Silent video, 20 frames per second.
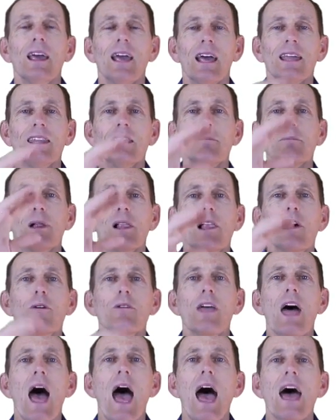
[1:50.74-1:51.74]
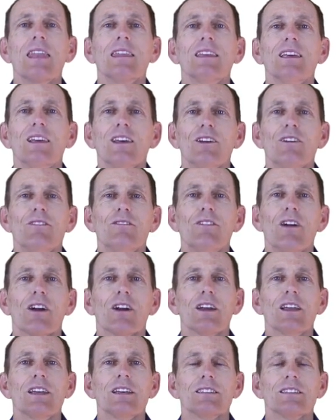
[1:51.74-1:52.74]
and then below that,
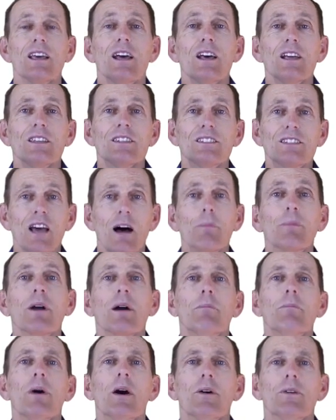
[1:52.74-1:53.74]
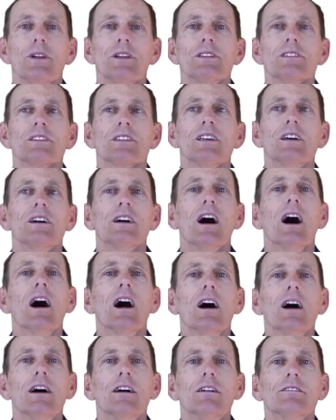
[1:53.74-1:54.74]
various subcomponents
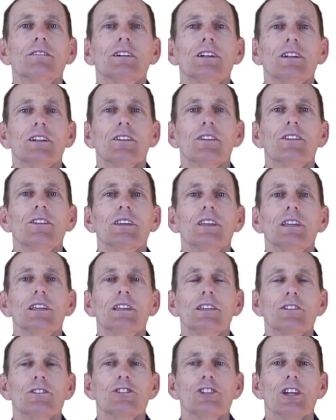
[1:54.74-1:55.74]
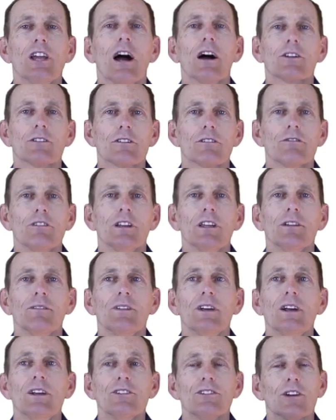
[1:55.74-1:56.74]
of the geography.
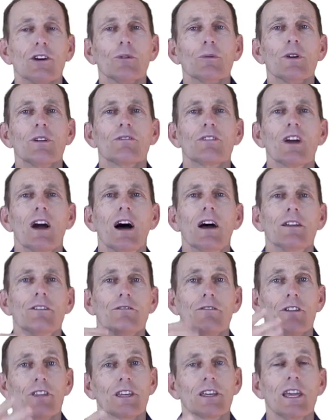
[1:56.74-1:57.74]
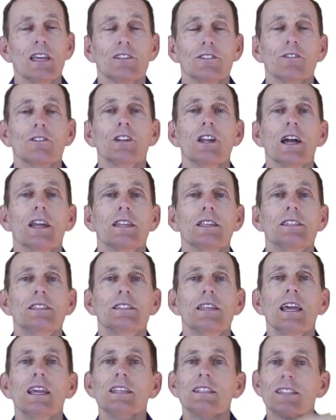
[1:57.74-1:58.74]
So we've got, for the case of United
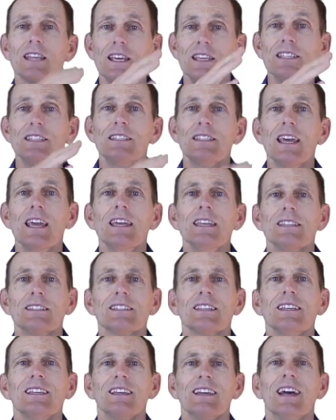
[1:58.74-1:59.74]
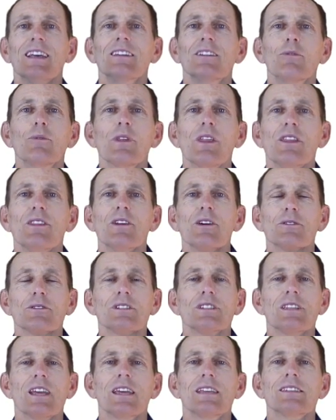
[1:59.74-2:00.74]
States, states, and then within those
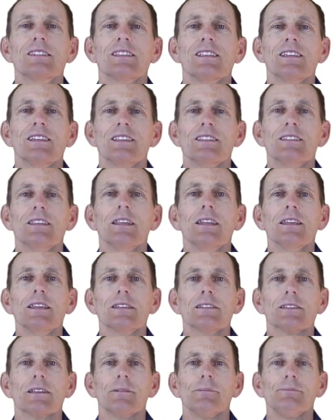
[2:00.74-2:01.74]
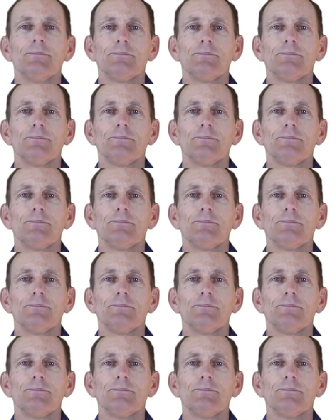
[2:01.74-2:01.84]
states, cities.